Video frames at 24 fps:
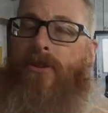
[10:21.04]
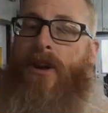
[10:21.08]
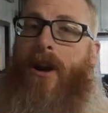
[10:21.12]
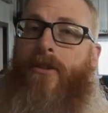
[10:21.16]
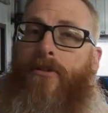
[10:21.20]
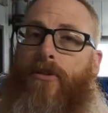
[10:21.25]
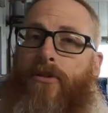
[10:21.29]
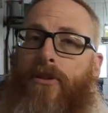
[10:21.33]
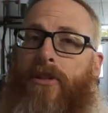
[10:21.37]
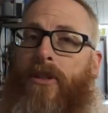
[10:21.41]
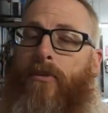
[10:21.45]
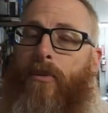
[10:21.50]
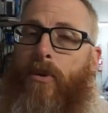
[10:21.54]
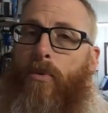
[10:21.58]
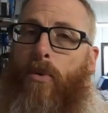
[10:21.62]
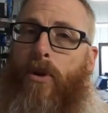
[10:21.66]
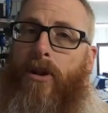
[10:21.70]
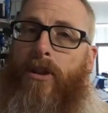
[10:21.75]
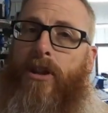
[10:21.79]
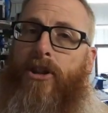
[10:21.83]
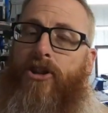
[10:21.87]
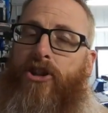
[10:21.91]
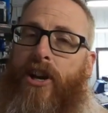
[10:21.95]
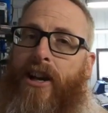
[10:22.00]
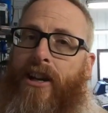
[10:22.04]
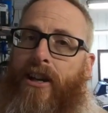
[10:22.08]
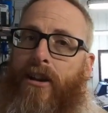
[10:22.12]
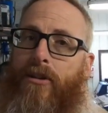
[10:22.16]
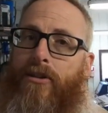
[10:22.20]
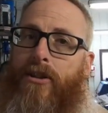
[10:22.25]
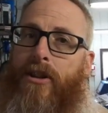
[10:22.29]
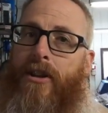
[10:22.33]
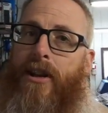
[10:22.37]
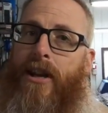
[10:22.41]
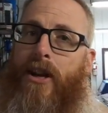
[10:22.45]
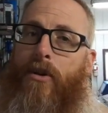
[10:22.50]
other thing that we wanted to check
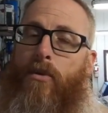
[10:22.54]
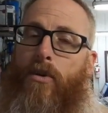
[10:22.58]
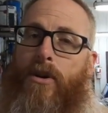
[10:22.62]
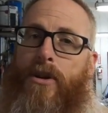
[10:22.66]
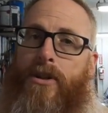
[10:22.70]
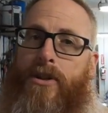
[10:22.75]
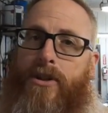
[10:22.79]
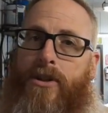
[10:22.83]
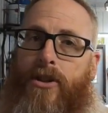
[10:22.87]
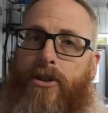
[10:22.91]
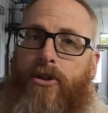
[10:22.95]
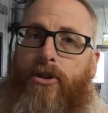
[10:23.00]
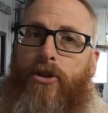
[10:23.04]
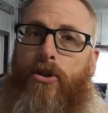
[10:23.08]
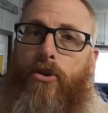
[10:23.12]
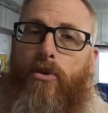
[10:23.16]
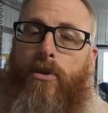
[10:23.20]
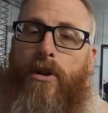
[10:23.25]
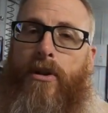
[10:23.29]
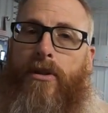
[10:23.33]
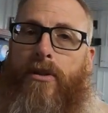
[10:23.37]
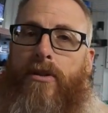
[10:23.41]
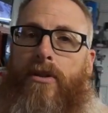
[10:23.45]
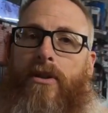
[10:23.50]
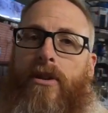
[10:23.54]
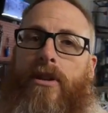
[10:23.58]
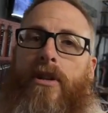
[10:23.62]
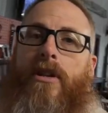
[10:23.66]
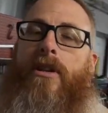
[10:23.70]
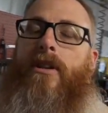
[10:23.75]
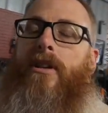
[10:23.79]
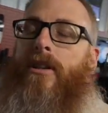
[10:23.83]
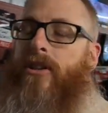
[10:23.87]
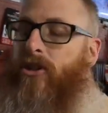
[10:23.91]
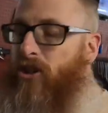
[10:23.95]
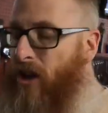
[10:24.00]
out today was to do with the
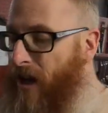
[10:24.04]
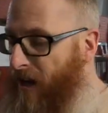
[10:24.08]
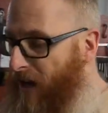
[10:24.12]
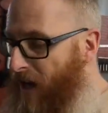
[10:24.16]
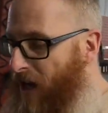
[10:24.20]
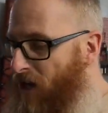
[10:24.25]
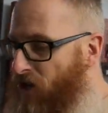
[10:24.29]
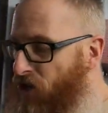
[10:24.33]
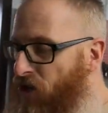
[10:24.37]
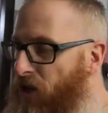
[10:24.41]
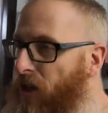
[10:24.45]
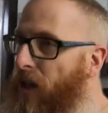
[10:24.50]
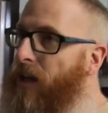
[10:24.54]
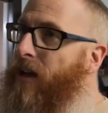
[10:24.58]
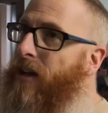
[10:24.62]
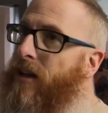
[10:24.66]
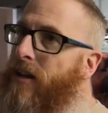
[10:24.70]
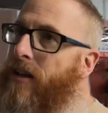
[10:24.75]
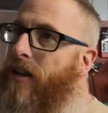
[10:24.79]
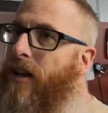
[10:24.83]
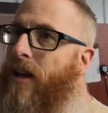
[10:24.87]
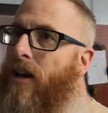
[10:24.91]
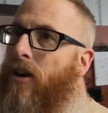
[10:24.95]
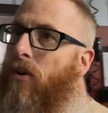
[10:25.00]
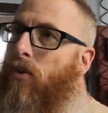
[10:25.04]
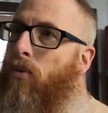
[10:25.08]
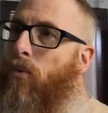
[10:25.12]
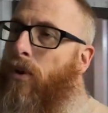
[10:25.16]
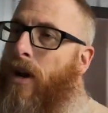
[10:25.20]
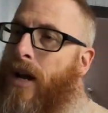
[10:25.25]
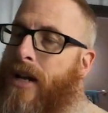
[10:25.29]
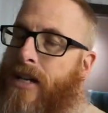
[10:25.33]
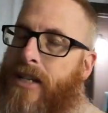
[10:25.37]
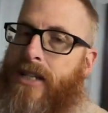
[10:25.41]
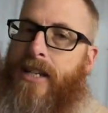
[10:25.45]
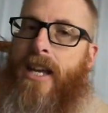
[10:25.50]
check engine light. Now,
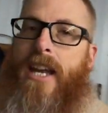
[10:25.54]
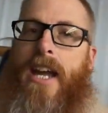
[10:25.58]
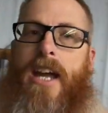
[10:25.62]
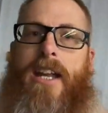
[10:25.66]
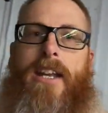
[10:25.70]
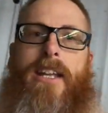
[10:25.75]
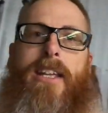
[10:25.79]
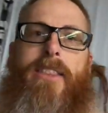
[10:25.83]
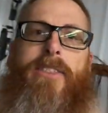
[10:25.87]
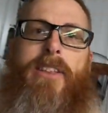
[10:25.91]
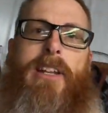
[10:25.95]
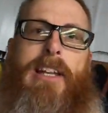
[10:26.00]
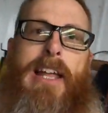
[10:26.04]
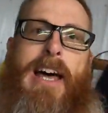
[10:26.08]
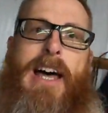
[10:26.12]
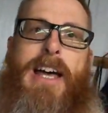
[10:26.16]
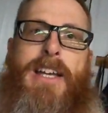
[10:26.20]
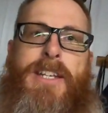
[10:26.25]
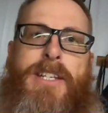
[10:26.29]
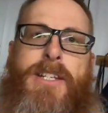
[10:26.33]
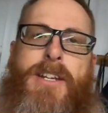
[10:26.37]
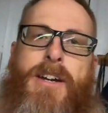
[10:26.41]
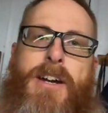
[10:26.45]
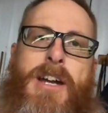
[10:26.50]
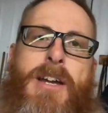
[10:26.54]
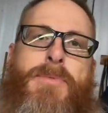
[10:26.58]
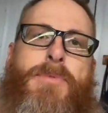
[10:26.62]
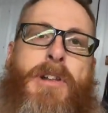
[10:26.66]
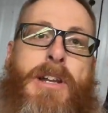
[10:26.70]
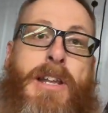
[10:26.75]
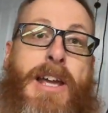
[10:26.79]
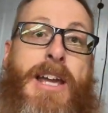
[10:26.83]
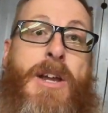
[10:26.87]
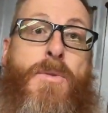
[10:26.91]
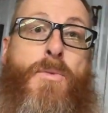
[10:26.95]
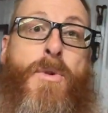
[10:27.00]
when I scanned it the last time, the
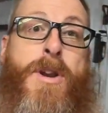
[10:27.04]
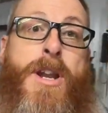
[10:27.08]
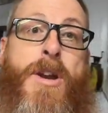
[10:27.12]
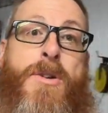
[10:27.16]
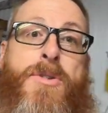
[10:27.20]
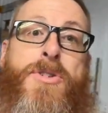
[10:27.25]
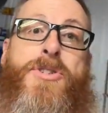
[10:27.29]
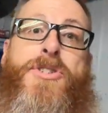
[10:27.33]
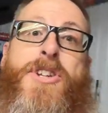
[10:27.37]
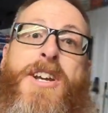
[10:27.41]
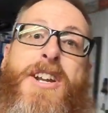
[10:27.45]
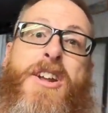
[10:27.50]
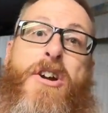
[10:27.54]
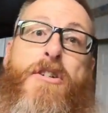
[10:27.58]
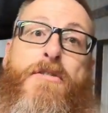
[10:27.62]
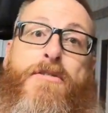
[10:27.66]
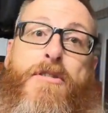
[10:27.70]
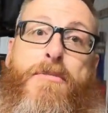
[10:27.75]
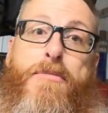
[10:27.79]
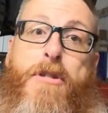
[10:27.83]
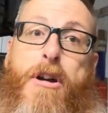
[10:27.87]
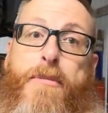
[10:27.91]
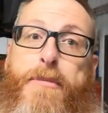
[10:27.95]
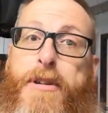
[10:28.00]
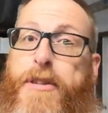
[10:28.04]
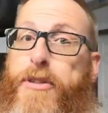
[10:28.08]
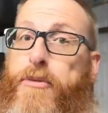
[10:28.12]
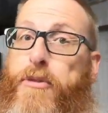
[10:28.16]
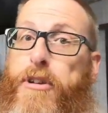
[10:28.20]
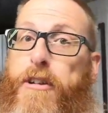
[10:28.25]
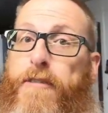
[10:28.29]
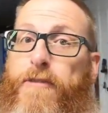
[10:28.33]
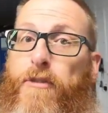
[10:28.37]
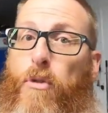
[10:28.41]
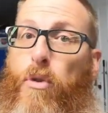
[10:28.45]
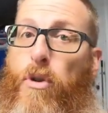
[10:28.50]
light went out, stayed out for probably
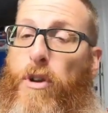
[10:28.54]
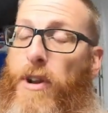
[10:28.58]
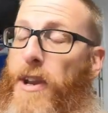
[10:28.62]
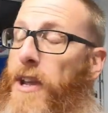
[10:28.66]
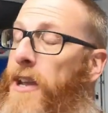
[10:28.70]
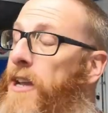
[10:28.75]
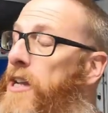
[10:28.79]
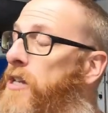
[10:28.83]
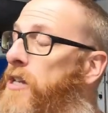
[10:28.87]
three or four days